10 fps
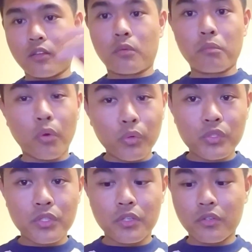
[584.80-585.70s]
mold
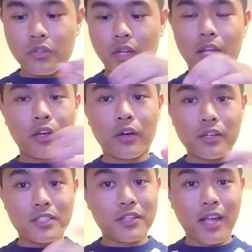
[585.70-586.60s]
to your
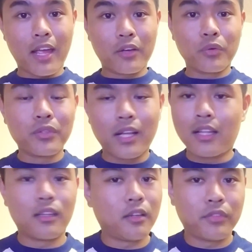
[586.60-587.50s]
hug to your ankle, I
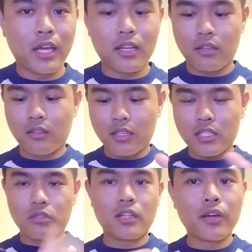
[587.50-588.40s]
love that.
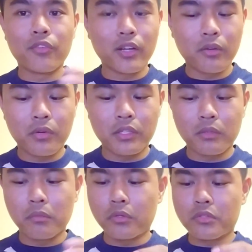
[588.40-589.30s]
That's what I really want the
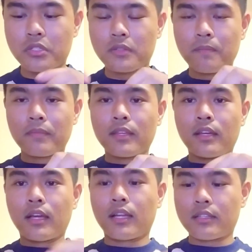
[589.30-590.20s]
most.
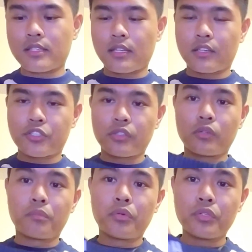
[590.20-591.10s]
And this extra little
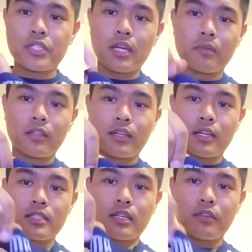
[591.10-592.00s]
pull tab that you
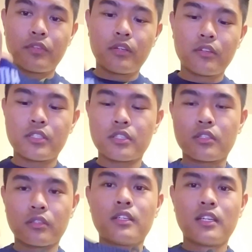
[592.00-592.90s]
guys have here, just
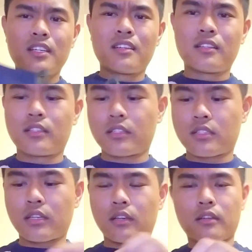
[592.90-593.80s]

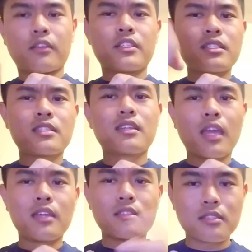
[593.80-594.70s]
in
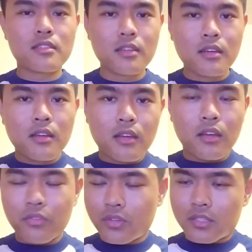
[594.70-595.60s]
case if